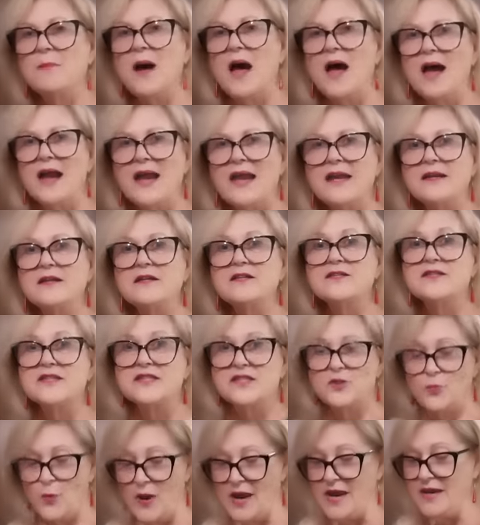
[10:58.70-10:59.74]
mine
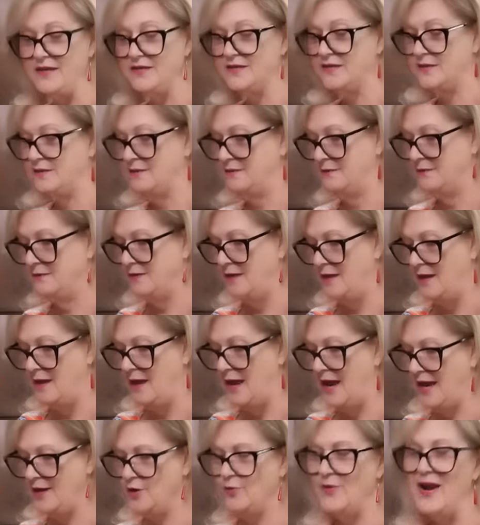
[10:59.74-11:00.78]
sweet.
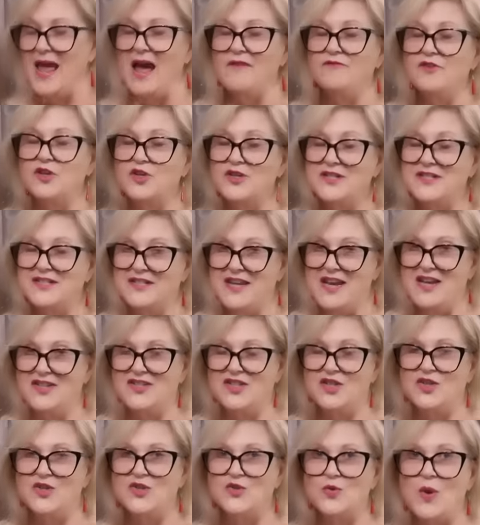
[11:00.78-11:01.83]
I don't have a good
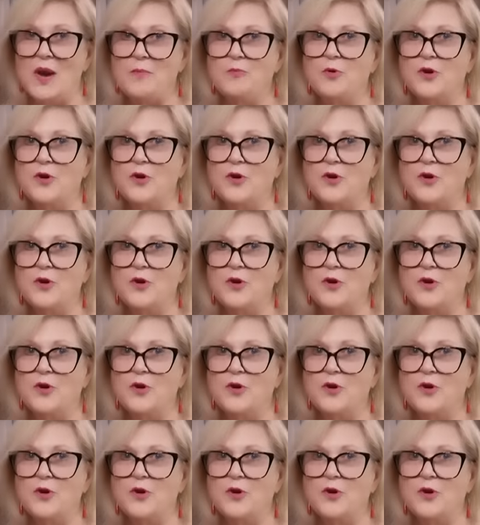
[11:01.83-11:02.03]
taster, so I